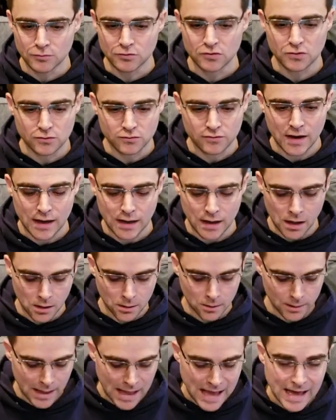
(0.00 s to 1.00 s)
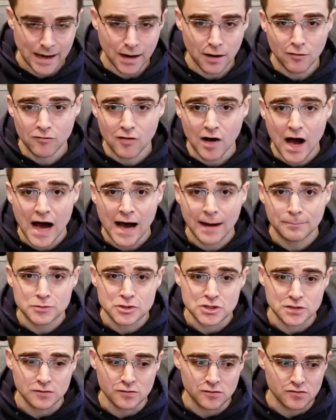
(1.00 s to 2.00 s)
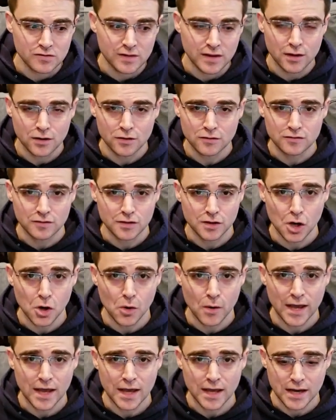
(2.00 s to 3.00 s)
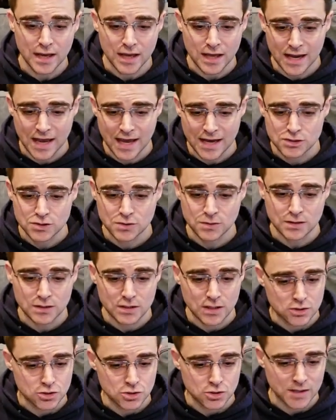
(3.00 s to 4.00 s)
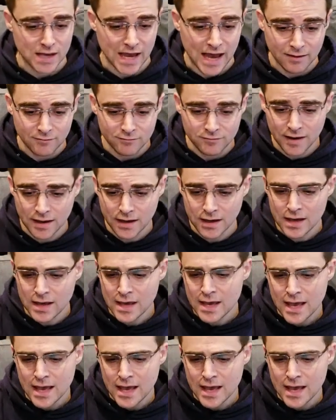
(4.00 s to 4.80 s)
So you've got a lot of options there to go ahead and actually get your cat fed.